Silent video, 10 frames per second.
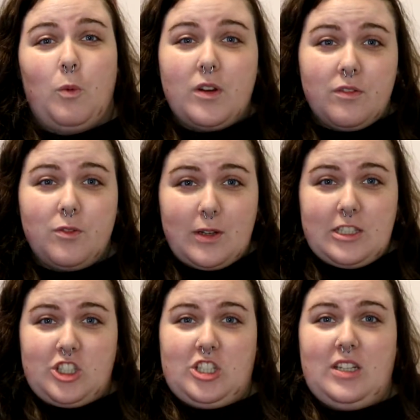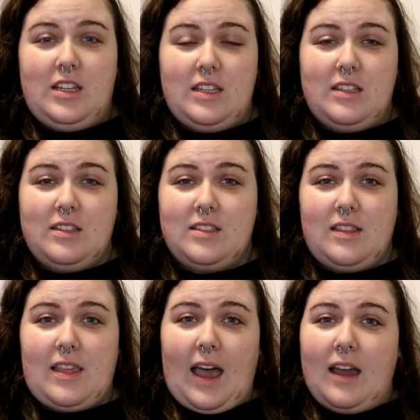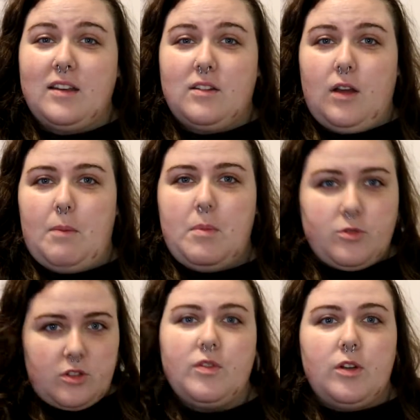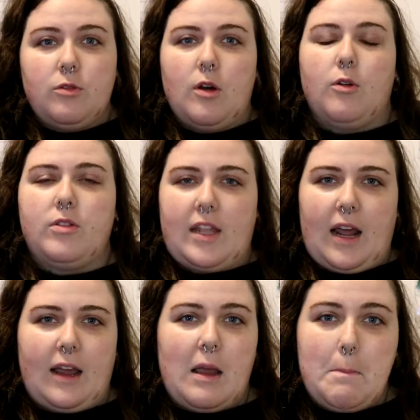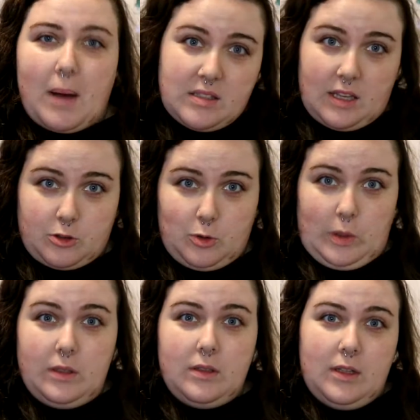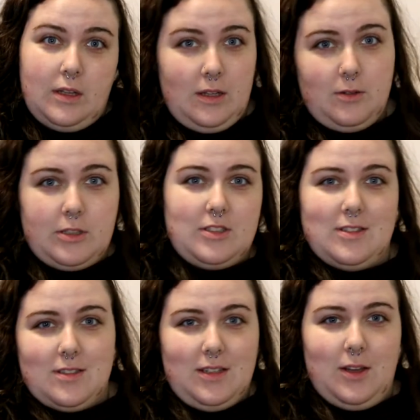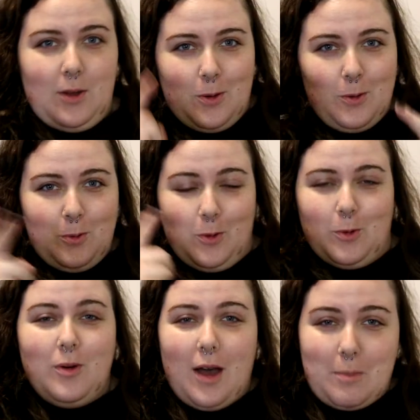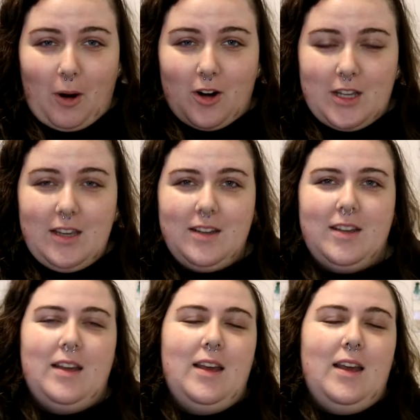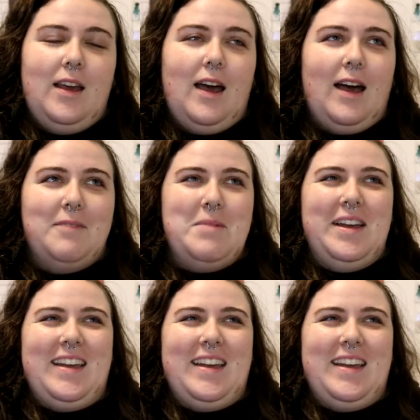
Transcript: One of which is that most of you know that I am bisexual, which is woo, a party. Um,